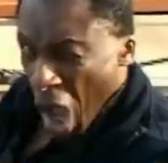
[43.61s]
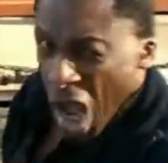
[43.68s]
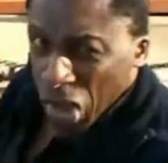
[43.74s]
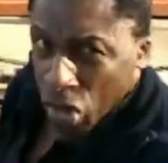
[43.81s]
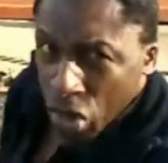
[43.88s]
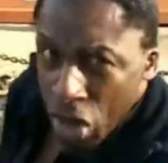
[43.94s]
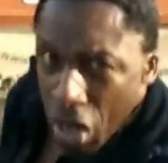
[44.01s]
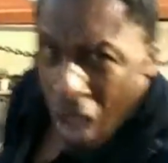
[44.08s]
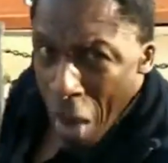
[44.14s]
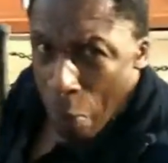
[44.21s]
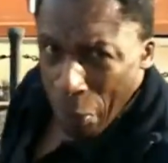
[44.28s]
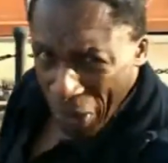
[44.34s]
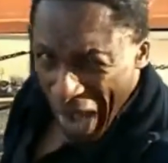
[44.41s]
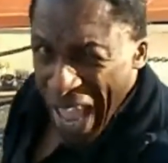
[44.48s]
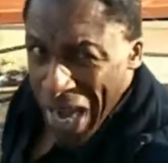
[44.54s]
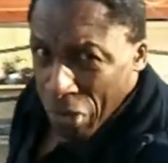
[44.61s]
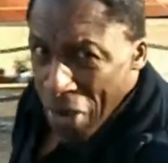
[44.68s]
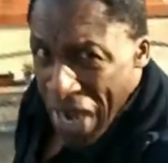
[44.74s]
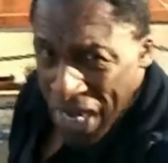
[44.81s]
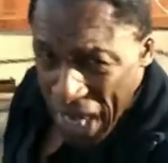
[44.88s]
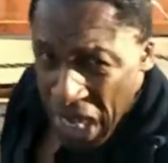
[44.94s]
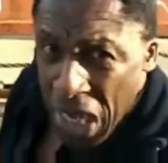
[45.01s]
Got a play
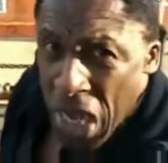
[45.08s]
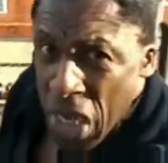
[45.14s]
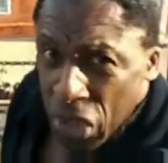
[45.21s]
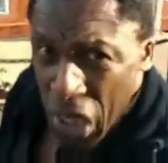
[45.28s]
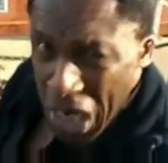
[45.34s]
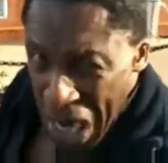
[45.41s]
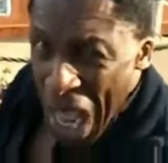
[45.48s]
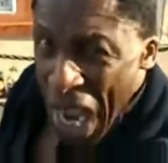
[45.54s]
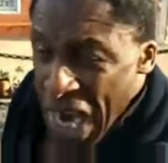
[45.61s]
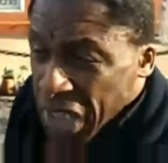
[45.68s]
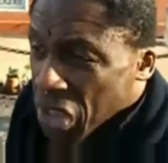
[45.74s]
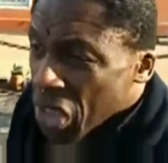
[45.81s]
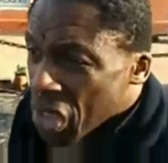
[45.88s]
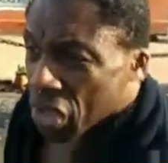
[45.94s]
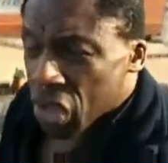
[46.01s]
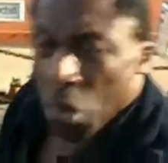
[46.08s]
reading tonight.